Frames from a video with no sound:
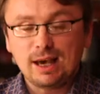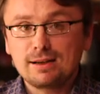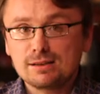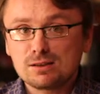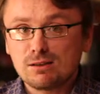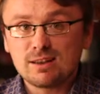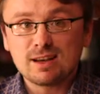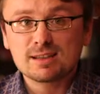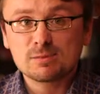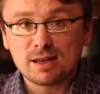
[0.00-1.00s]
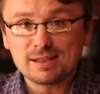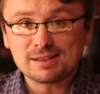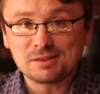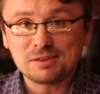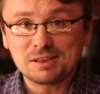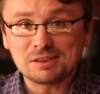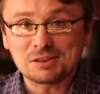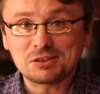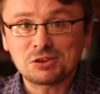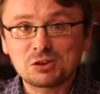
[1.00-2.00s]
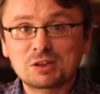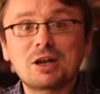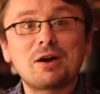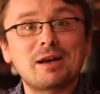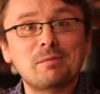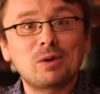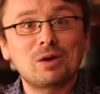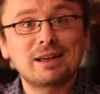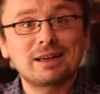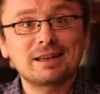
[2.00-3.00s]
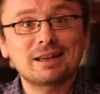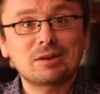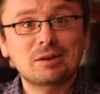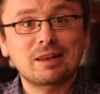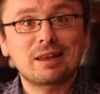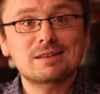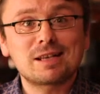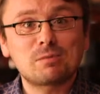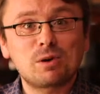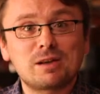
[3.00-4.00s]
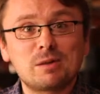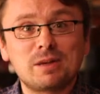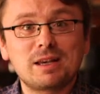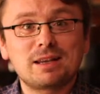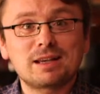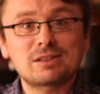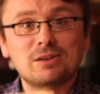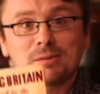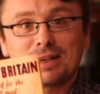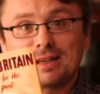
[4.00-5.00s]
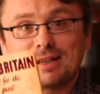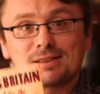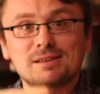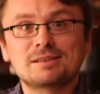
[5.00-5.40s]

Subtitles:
And it's not that expensive either, so just go out and buy it. Instead of buying a beer next time, get this.